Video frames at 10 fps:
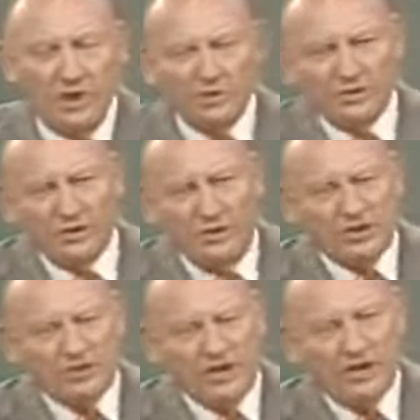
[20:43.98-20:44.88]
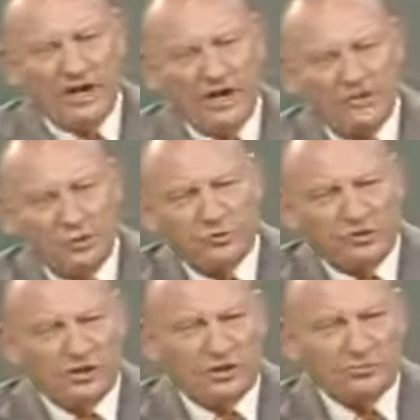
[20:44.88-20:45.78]
goes into Russia through
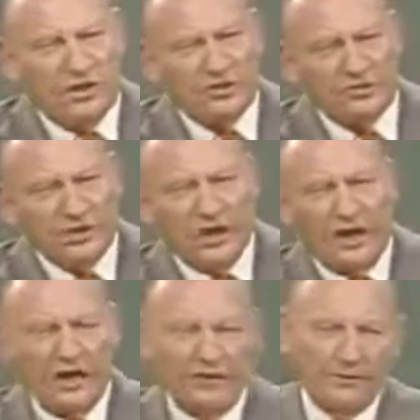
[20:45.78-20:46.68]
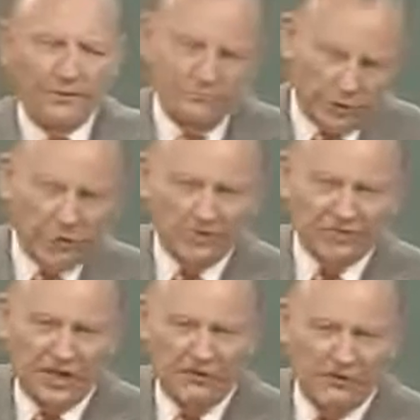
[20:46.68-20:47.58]
secret manners,
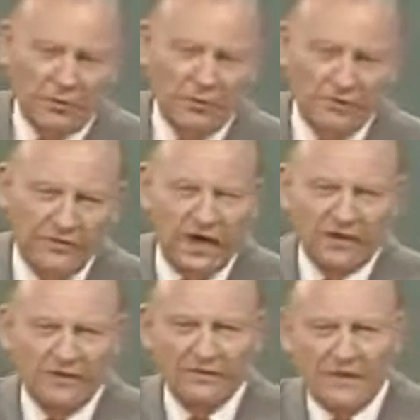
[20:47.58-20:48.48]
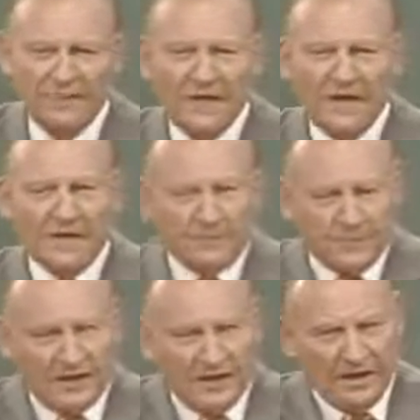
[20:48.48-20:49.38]
tourists carrying the word of God in there.
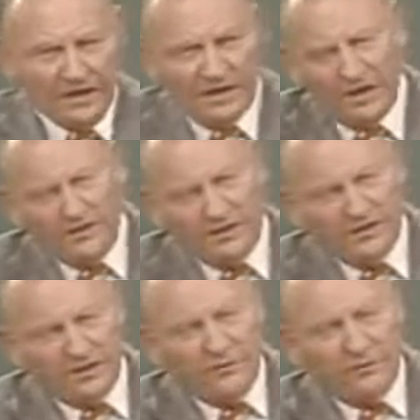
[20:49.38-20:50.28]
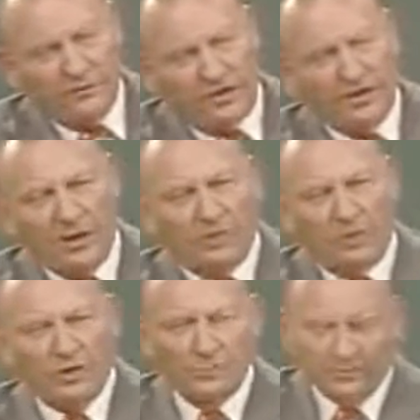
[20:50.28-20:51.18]
The radio
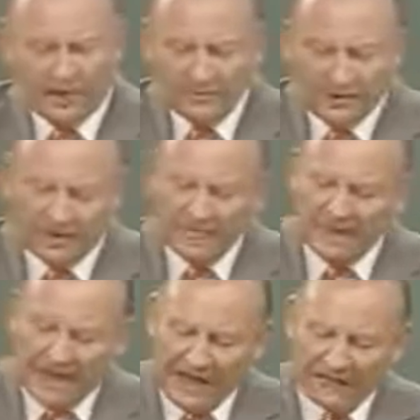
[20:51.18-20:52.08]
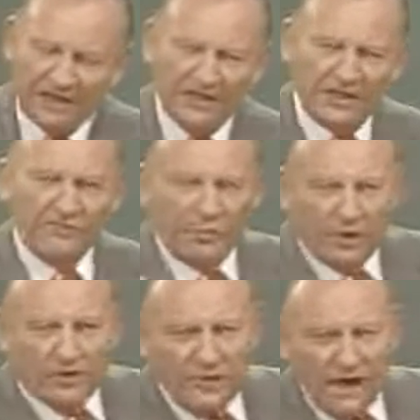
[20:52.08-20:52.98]
program's coming in, and they give the
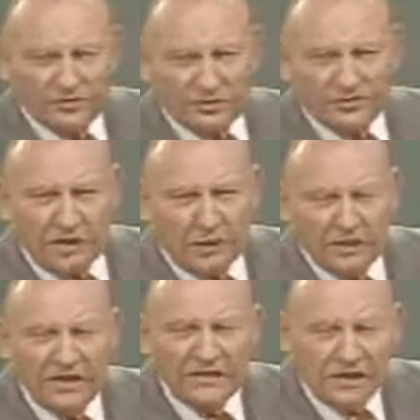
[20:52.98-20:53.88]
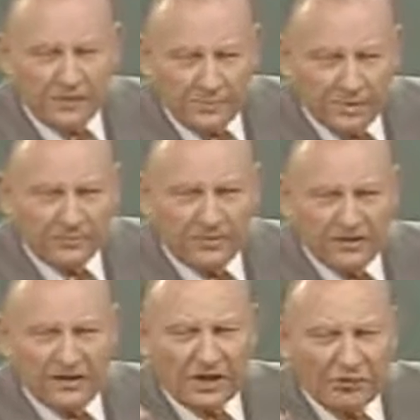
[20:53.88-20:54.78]
word of God so slowly that the people
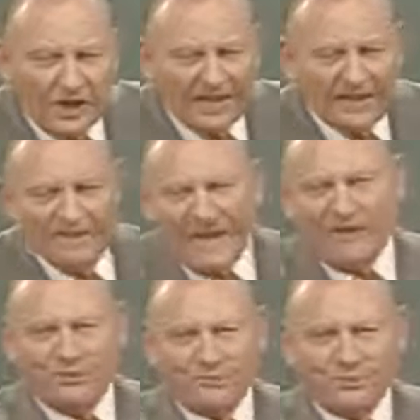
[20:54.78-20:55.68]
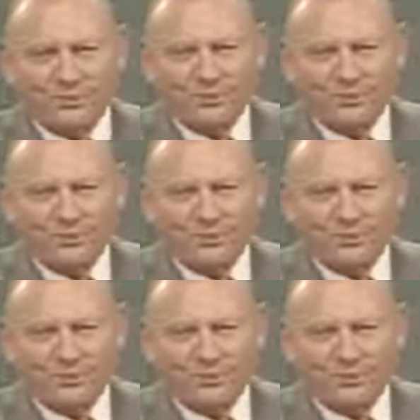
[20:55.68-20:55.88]
there can write it down.